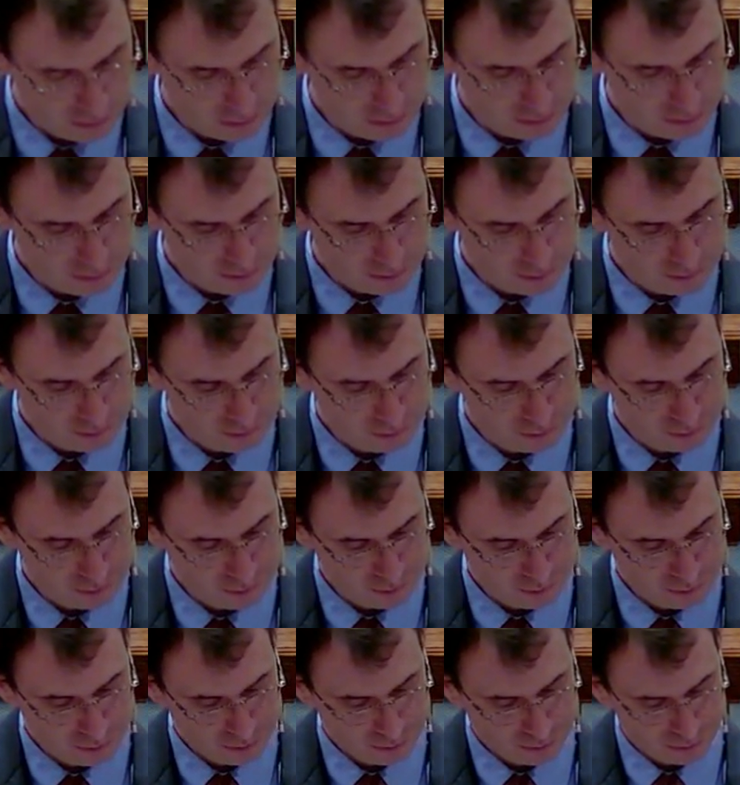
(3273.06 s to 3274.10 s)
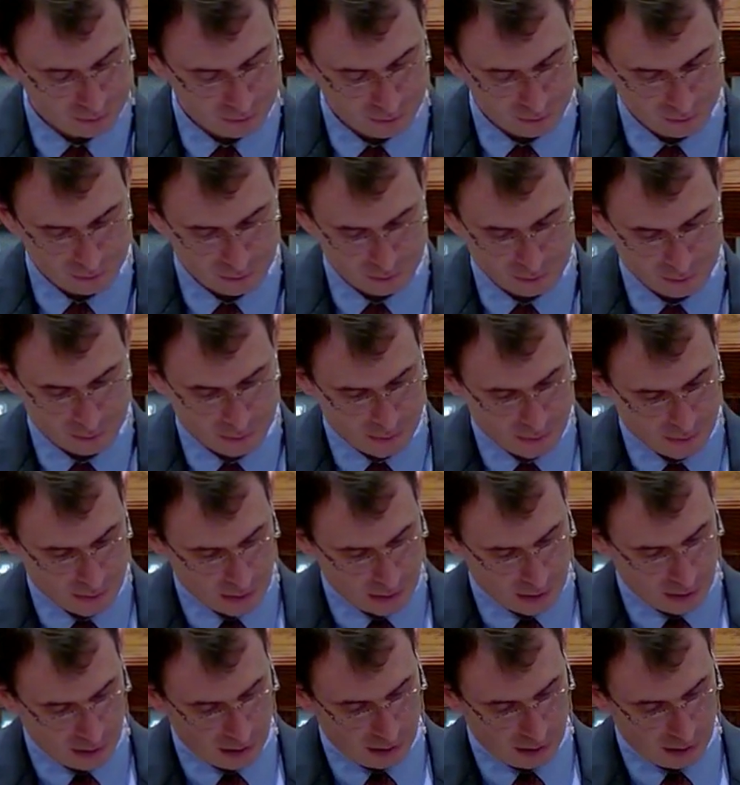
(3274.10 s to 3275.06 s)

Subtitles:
No one is speaking in this clip.